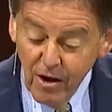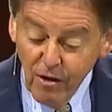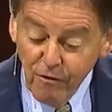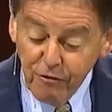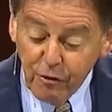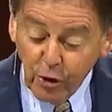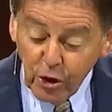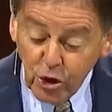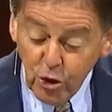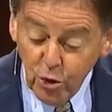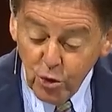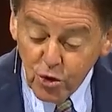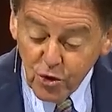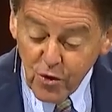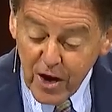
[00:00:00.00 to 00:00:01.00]
for
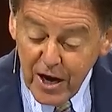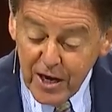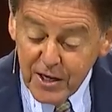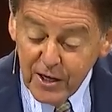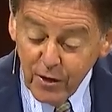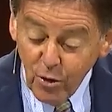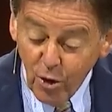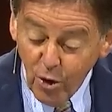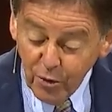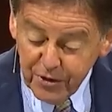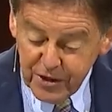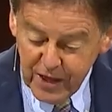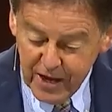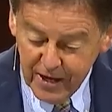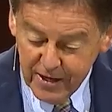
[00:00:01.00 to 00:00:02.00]
you created all
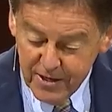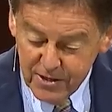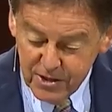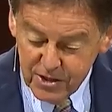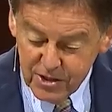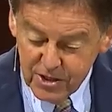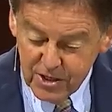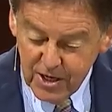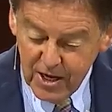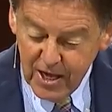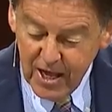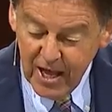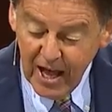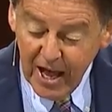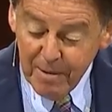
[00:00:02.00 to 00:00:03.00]
things
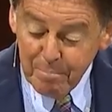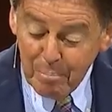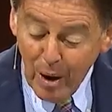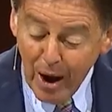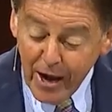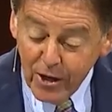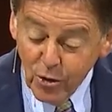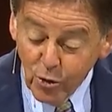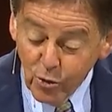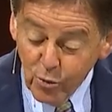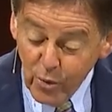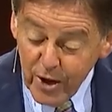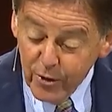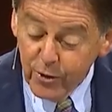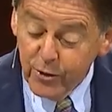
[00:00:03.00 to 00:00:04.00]
and by your
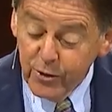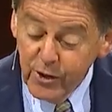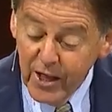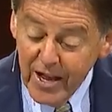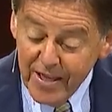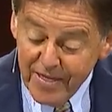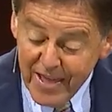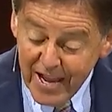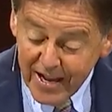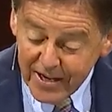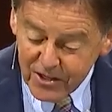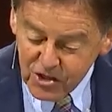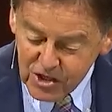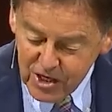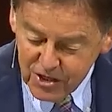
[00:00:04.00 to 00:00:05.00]
will they
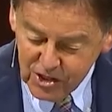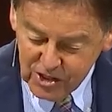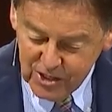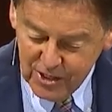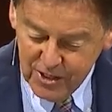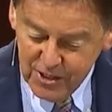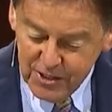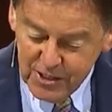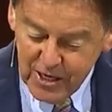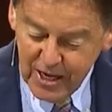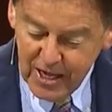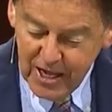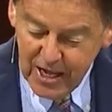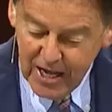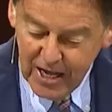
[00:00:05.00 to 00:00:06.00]

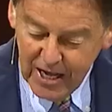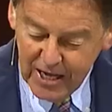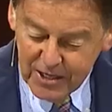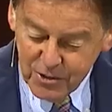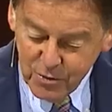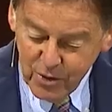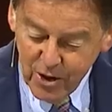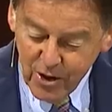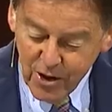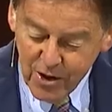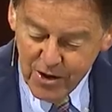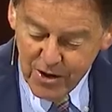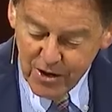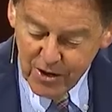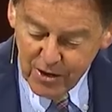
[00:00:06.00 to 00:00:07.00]
existed and
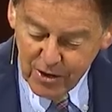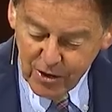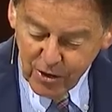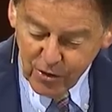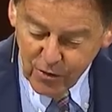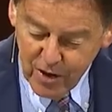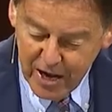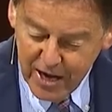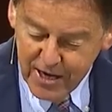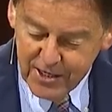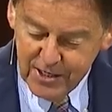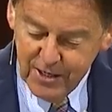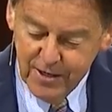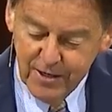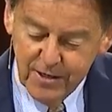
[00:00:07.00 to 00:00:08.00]
were
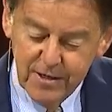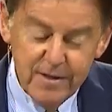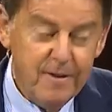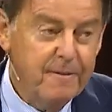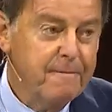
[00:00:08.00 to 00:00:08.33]
created.